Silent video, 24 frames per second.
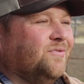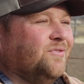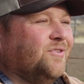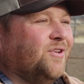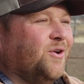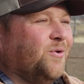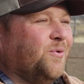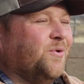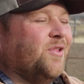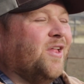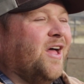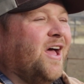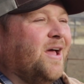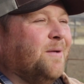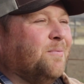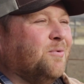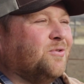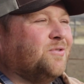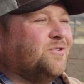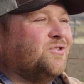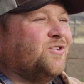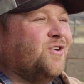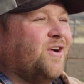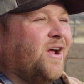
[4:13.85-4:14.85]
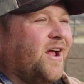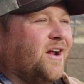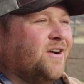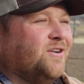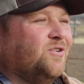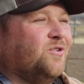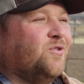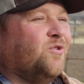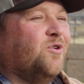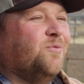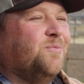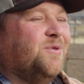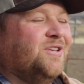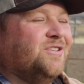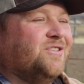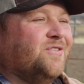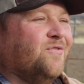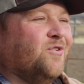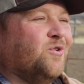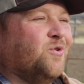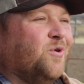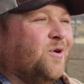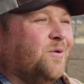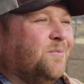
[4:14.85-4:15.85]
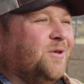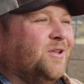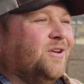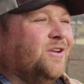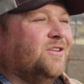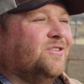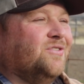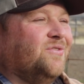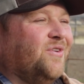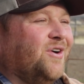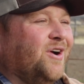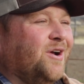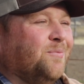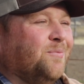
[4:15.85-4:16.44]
a reliable tractor or piece of equipment is very